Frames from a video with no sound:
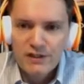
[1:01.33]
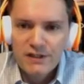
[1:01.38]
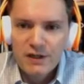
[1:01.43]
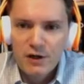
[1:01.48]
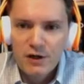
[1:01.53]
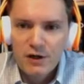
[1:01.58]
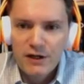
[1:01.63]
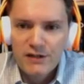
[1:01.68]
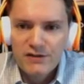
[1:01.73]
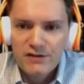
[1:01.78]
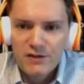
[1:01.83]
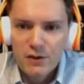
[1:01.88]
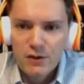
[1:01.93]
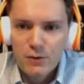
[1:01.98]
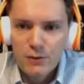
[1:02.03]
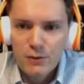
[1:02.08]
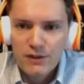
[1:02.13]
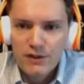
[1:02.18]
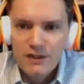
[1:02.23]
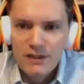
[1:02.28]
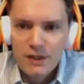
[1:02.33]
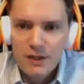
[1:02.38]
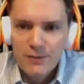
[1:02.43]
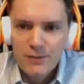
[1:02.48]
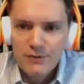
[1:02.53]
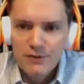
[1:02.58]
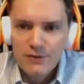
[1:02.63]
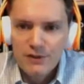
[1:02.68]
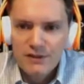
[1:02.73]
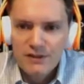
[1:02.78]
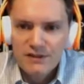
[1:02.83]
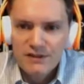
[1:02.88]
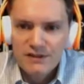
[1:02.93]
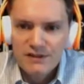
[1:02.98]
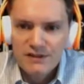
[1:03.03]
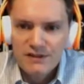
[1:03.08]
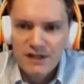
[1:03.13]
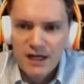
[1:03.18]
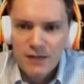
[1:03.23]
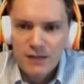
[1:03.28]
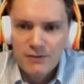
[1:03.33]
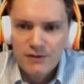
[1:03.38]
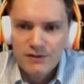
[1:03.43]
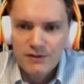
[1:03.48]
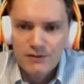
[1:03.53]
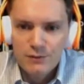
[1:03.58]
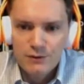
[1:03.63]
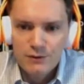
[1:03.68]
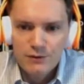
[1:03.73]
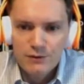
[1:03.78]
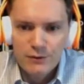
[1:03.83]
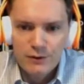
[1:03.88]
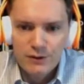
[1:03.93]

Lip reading: All right, so we can upgrade these goblins, which we are going